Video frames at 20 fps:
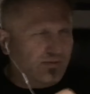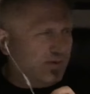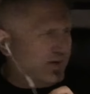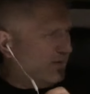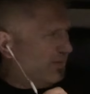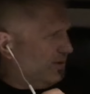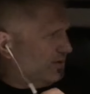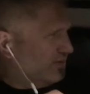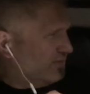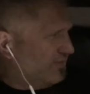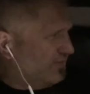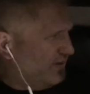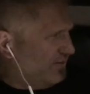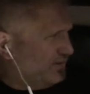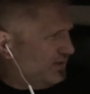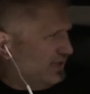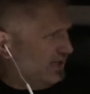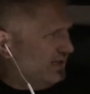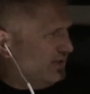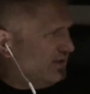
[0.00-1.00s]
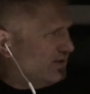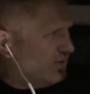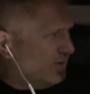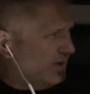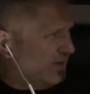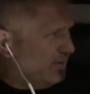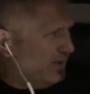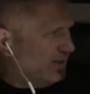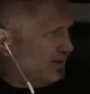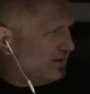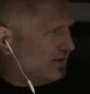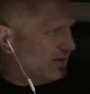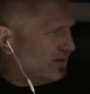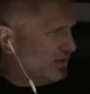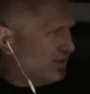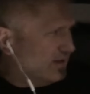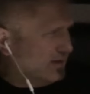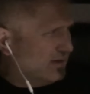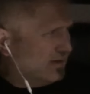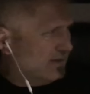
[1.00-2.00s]
what, about 15, 20
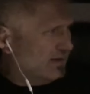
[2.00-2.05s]
minutes?